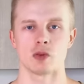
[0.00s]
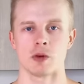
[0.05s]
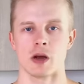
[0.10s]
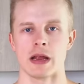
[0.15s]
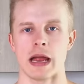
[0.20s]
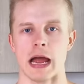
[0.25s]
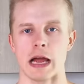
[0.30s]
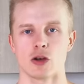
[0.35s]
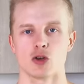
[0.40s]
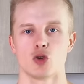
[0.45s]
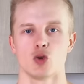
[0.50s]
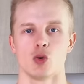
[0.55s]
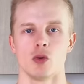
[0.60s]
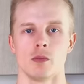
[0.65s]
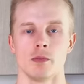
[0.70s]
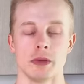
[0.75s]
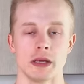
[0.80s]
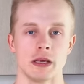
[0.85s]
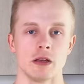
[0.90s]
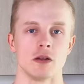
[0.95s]
to my
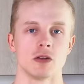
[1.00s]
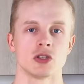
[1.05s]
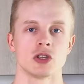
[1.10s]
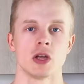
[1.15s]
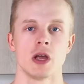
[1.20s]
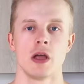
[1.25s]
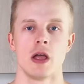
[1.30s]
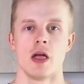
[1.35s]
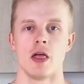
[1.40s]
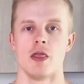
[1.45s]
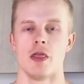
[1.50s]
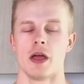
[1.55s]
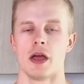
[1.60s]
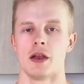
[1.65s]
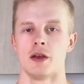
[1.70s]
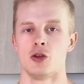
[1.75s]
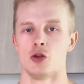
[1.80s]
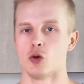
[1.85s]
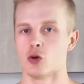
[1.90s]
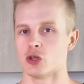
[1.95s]
actual meals,
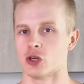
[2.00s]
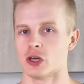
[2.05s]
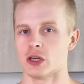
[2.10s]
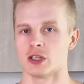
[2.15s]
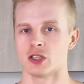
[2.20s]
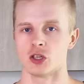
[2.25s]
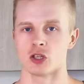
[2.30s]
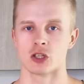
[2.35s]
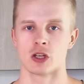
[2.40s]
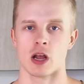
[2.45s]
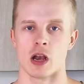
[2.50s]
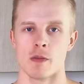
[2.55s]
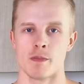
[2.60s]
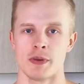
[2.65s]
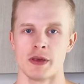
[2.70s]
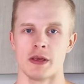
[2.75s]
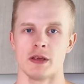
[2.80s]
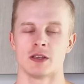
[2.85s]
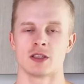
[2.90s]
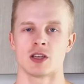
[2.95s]
then usually it's just gonna
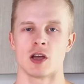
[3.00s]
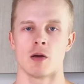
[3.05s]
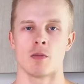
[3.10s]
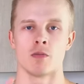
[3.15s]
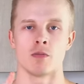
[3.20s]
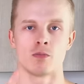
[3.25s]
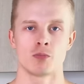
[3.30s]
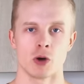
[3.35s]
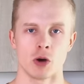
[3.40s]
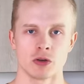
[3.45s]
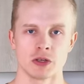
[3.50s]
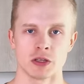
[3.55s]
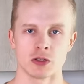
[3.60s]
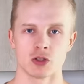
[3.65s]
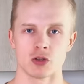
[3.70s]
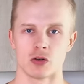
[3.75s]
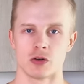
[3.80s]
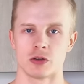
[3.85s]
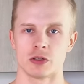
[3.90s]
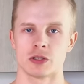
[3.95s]
be some protein
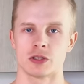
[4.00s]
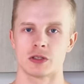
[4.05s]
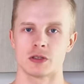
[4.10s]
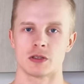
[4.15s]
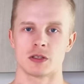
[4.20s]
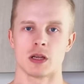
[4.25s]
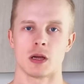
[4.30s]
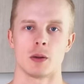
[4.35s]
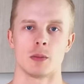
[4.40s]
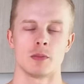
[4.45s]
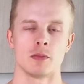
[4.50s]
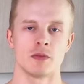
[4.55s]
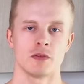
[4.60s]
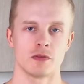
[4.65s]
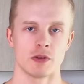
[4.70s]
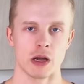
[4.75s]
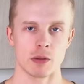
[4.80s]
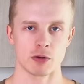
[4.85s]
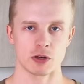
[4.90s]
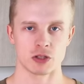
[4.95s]
source, some
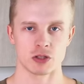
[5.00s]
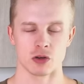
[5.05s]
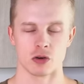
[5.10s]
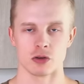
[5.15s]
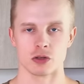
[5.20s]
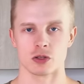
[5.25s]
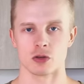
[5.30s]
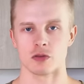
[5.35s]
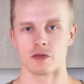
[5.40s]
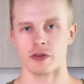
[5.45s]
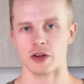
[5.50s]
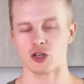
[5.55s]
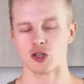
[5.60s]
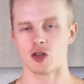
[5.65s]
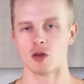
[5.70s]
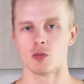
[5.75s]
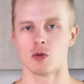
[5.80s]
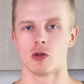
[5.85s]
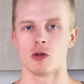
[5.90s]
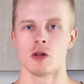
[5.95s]
fiber source or
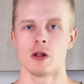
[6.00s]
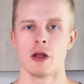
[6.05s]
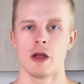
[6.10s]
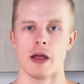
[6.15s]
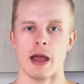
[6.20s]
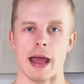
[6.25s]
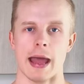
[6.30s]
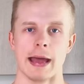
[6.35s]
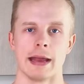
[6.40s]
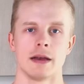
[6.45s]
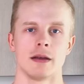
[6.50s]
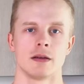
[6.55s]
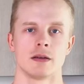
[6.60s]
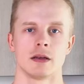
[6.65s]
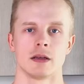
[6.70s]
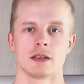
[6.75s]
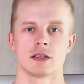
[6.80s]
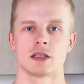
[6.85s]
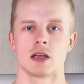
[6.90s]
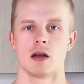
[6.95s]
vegetable, and
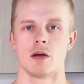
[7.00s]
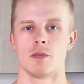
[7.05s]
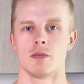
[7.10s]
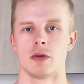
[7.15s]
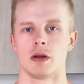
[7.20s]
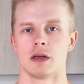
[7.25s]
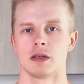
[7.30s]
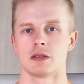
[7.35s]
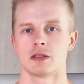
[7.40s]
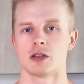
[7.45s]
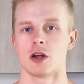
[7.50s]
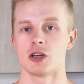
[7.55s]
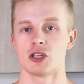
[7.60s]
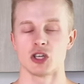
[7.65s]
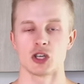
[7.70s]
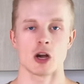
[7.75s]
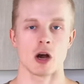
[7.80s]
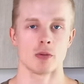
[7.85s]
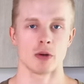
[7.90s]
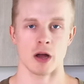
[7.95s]
uh, some uh,
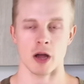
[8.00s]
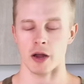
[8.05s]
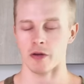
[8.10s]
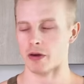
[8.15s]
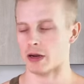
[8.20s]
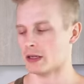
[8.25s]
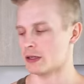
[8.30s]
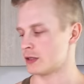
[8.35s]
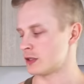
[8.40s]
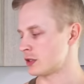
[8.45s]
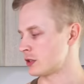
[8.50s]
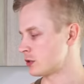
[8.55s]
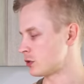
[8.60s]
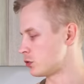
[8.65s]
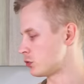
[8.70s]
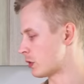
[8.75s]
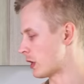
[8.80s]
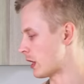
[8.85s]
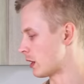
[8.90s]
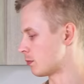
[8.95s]
starchy carbohydrates
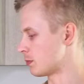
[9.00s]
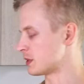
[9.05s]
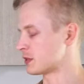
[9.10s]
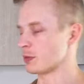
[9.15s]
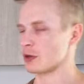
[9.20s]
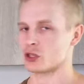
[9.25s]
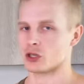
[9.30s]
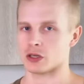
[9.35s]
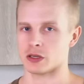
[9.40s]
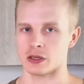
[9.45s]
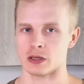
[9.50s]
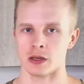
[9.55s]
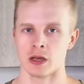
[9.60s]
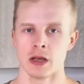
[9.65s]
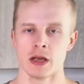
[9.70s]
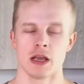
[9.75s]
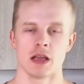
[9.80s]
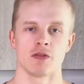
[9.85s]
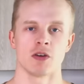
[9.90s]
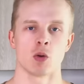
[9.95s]
to help. Especially
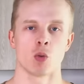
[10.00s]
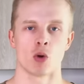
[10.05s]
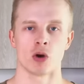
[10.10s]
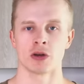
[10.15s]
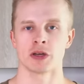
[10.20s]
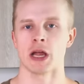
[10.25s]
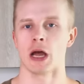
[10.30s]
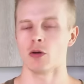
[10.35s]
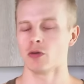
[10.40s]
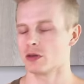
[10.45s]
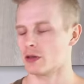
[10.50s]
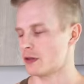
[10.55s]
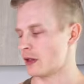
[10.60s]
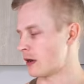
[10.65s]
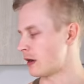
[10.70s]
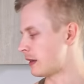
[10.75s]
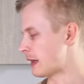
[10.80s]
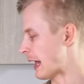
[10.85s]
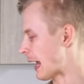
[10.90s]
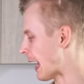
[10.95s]
if I worked out,
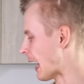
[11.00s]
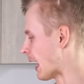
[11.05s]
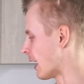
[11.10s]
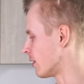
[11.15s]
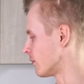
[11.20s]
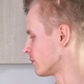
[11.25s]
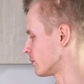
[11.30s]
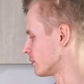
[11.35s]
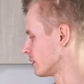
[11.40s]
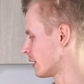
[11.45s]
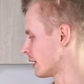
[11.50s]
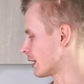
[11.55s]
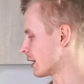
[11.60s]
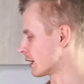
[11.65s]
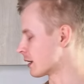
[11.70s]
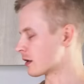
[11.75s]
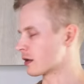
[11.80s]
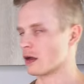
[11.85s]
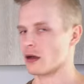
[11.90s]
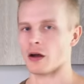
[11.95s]
then I'll have
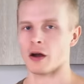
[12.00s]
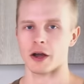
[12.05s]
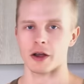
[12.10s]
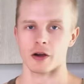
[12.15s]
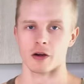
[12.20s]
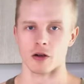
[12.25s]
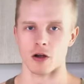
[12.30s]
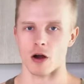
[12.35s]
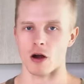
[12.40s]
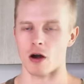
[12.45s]
like a higher